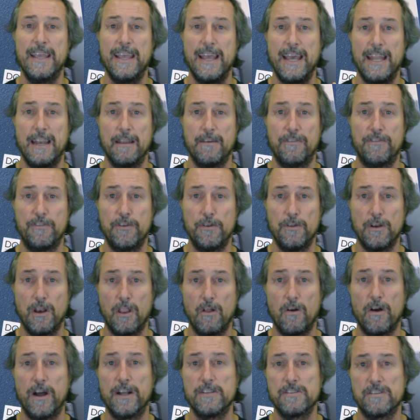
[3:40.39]
and a few
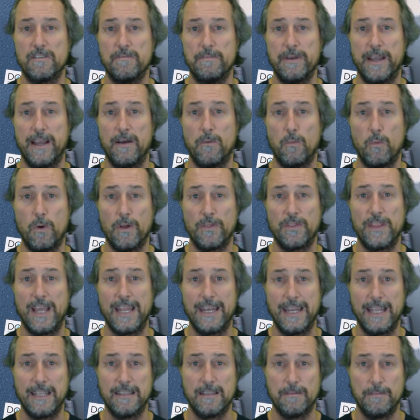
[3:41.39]
lines about what they
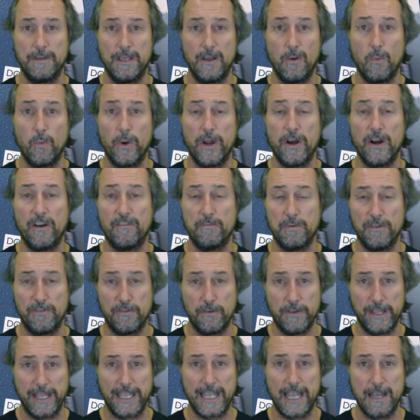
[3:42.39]
need to be aware of
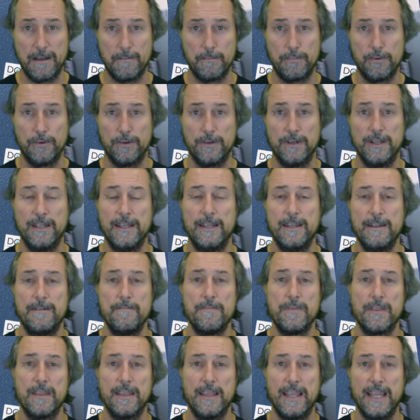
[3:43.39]
before they go and put
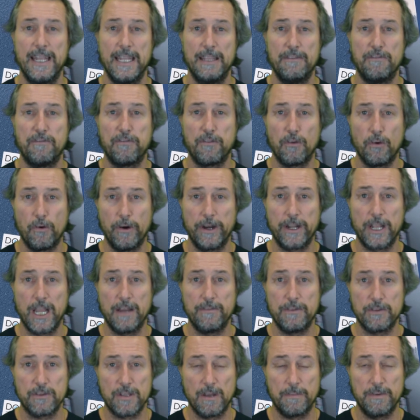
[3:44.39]
any flooring
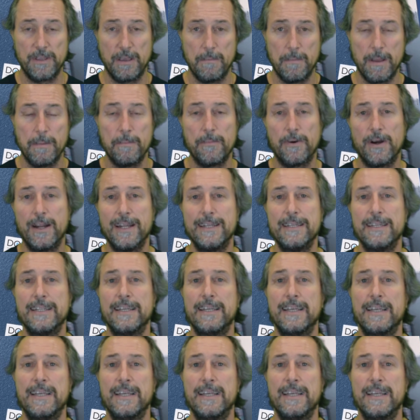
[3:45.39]
over the top of your membrane.